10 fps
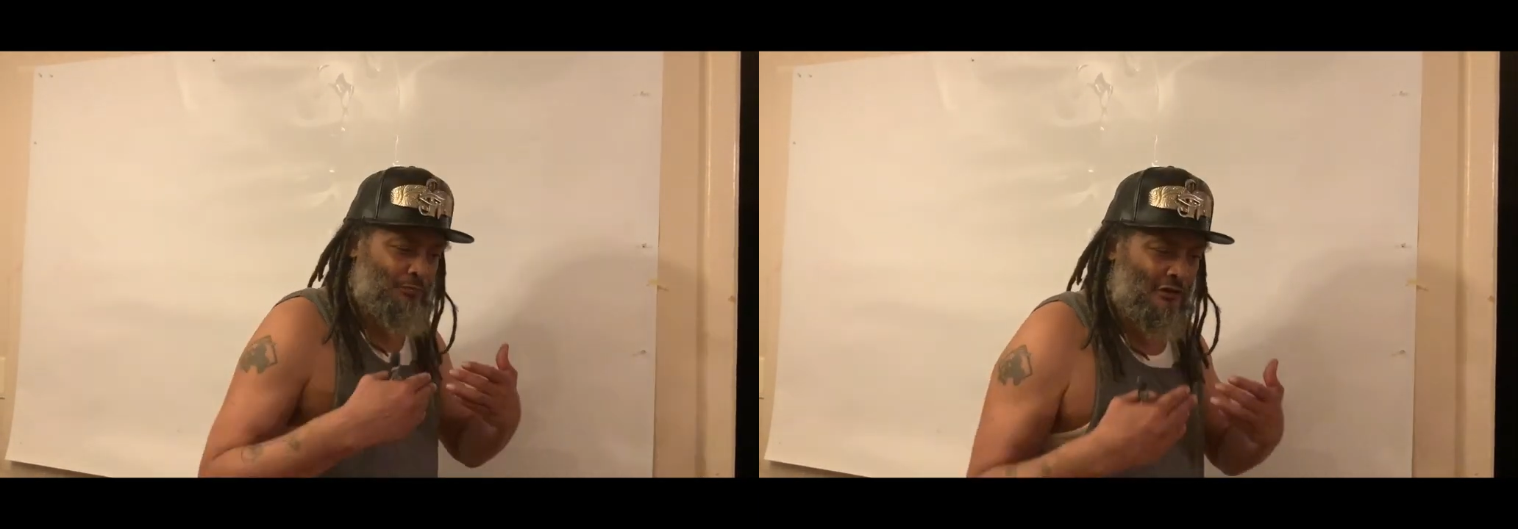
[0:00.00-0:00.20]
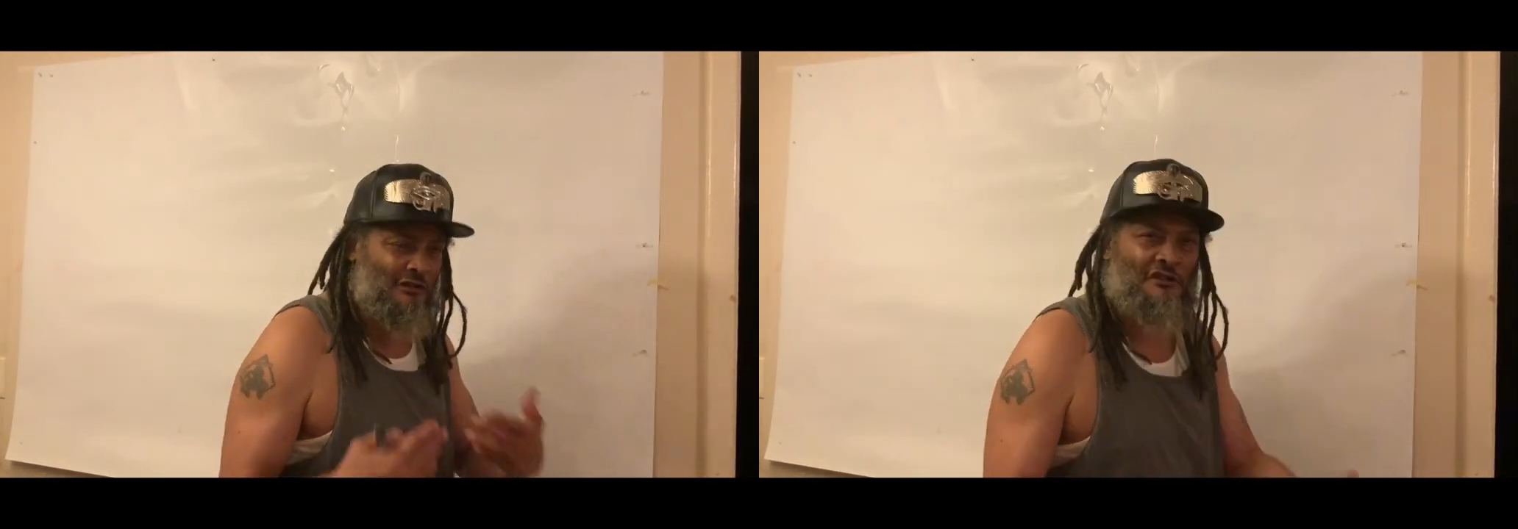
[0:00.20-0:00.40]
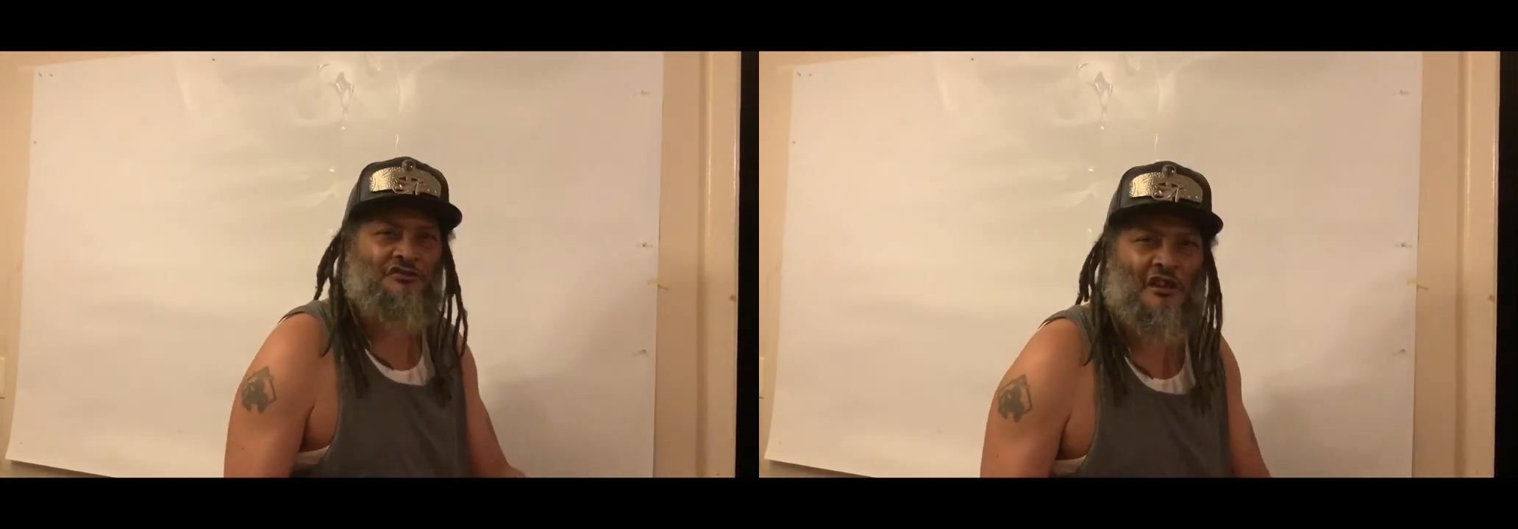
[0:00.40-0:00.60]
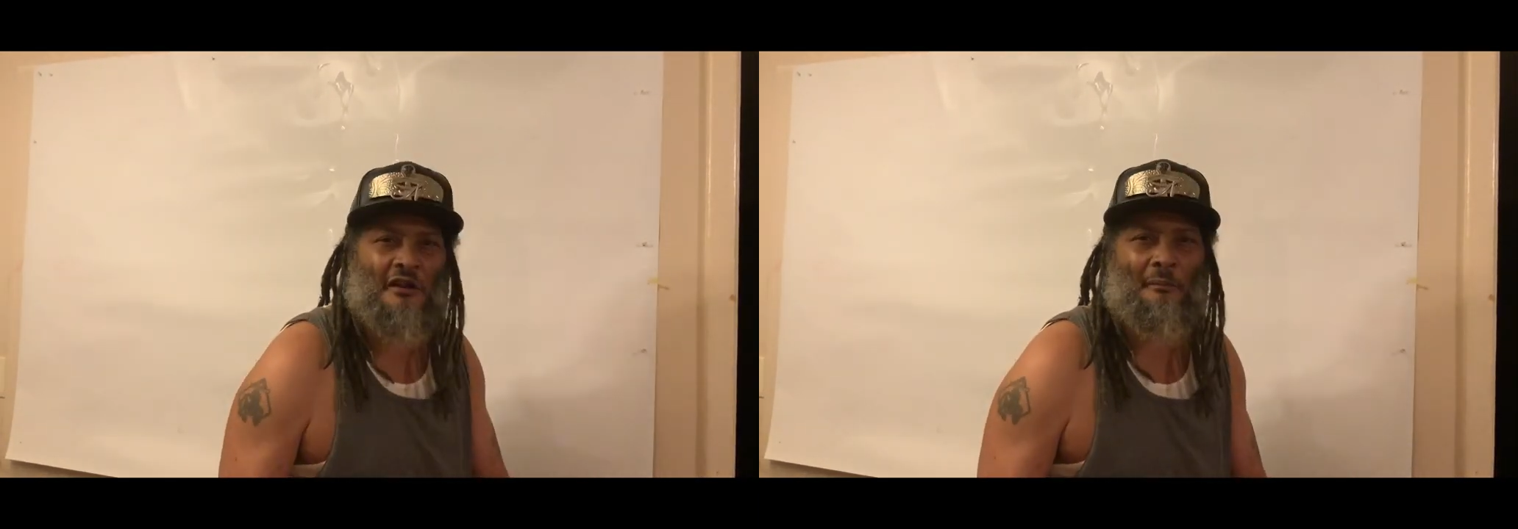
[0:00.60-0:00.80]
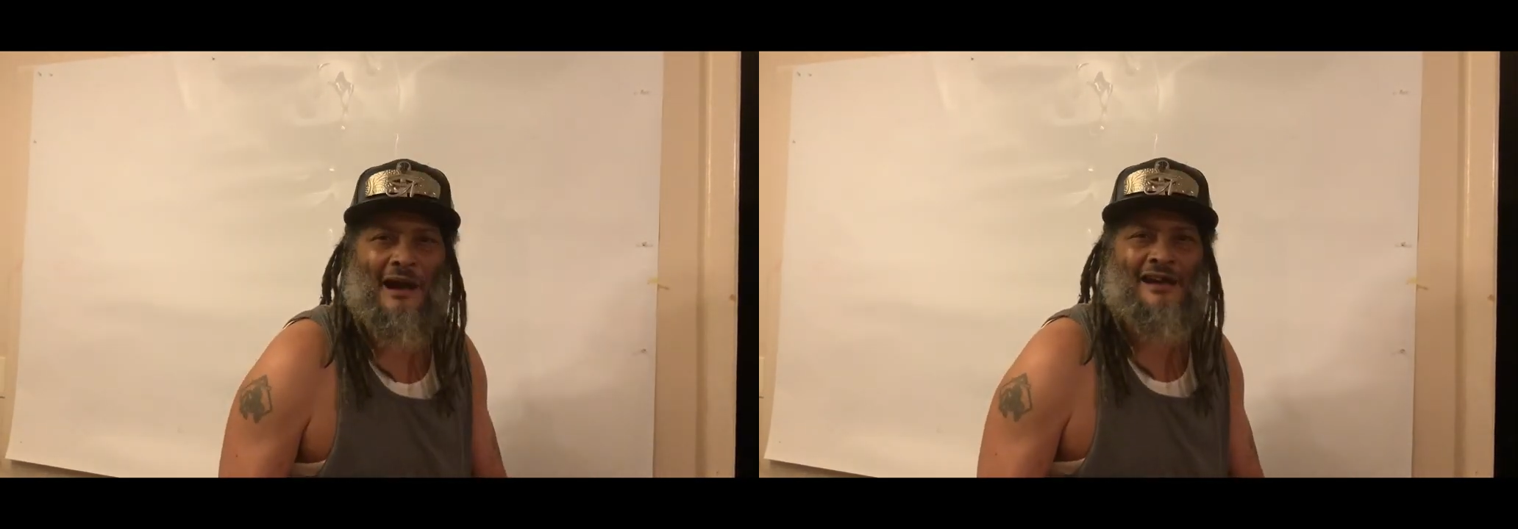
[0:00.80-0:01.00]

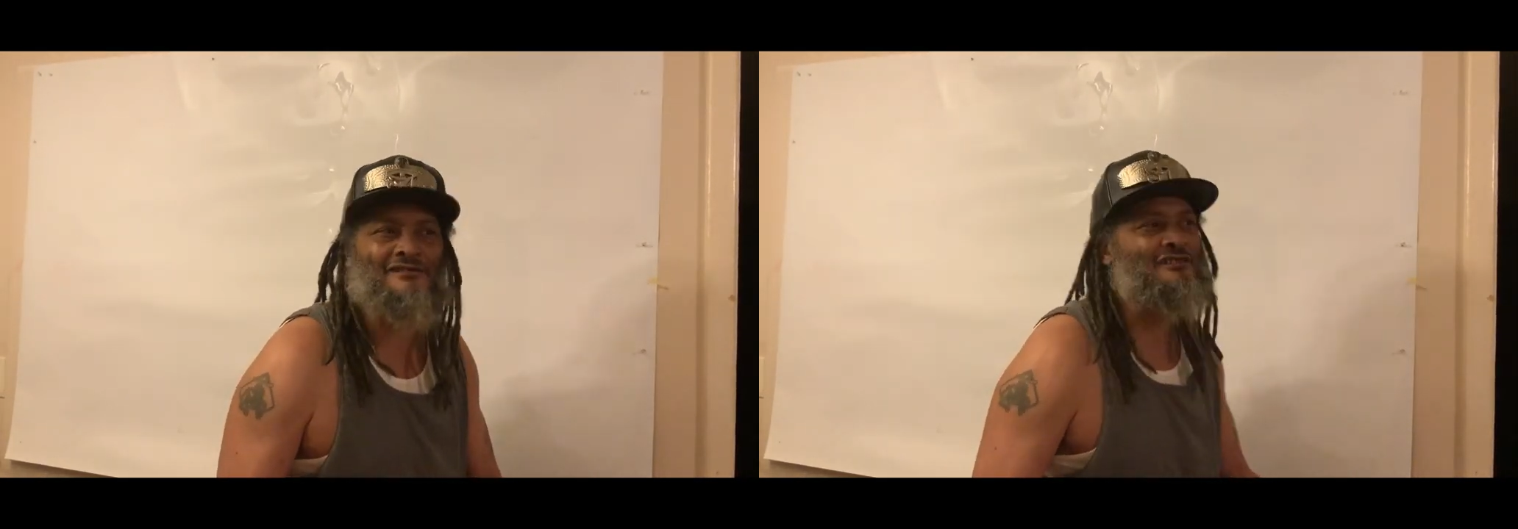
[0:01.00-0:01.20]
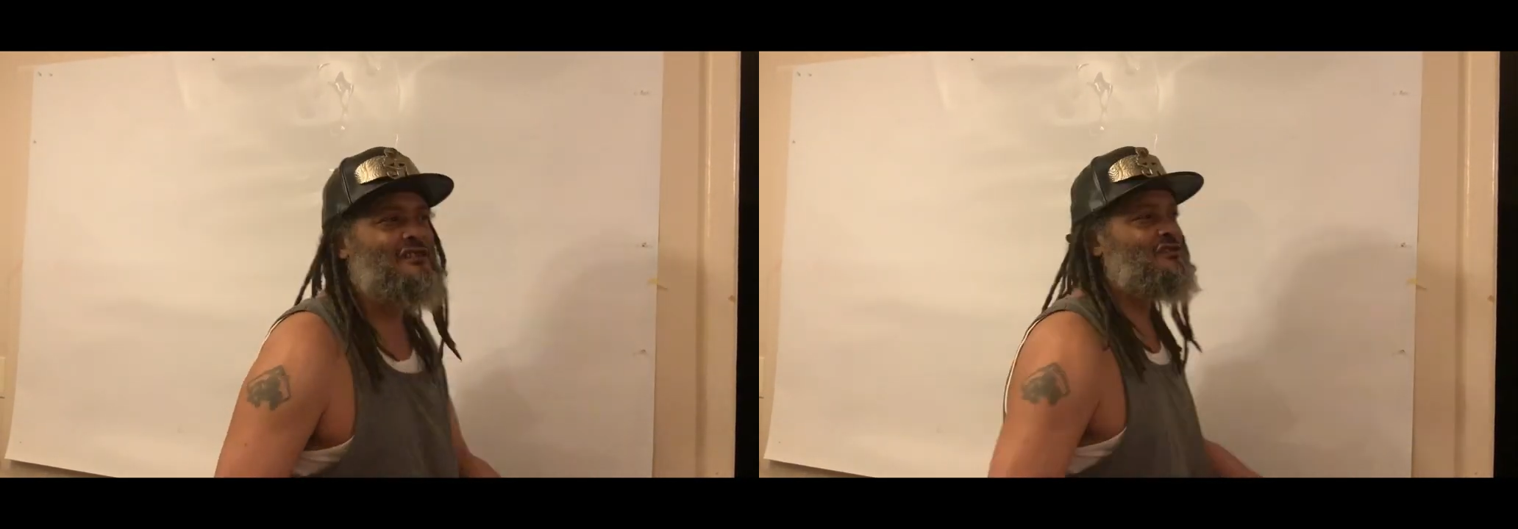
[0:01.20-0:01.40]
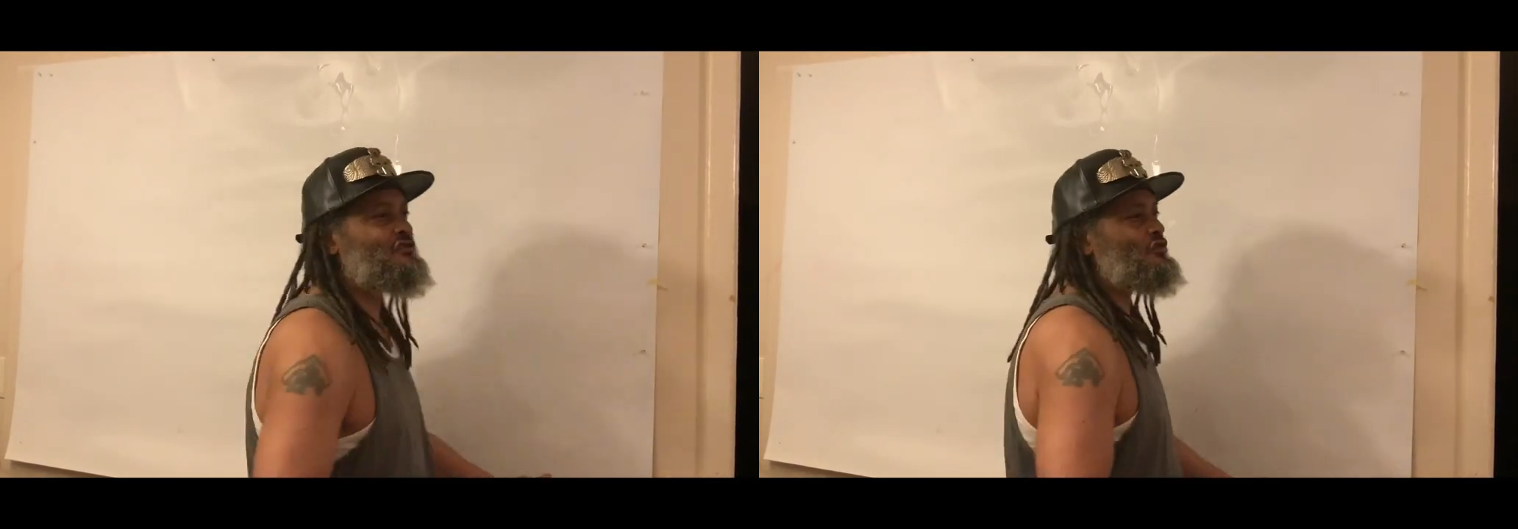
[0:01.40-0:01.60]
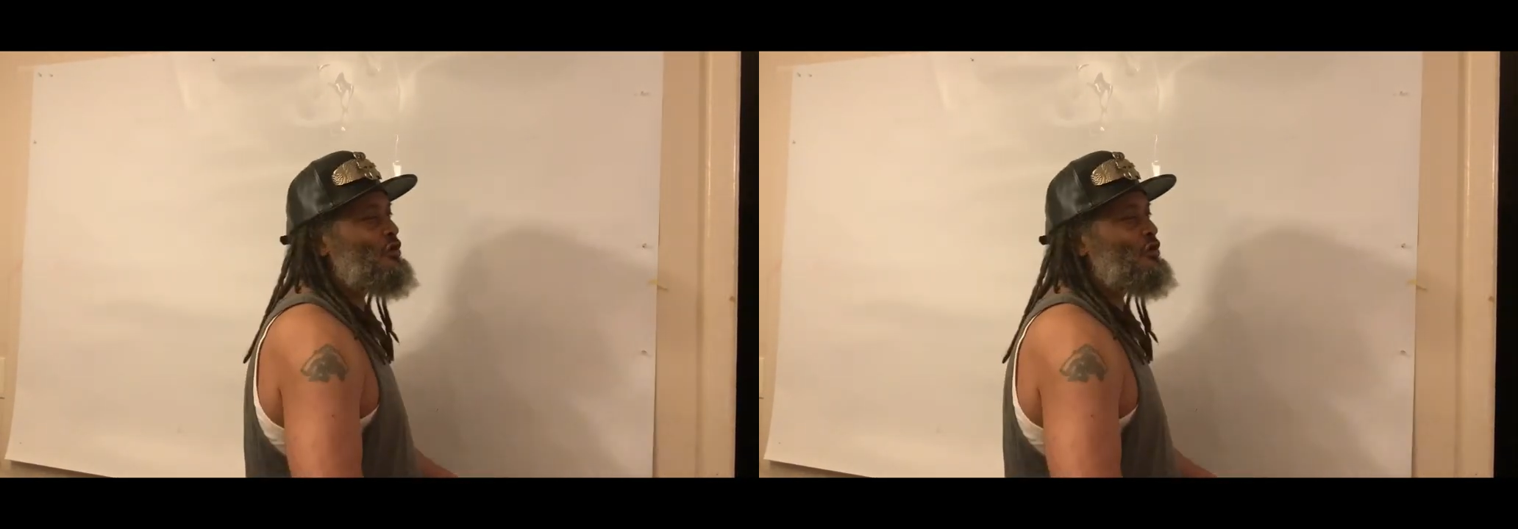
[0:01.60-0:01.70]
legitimizes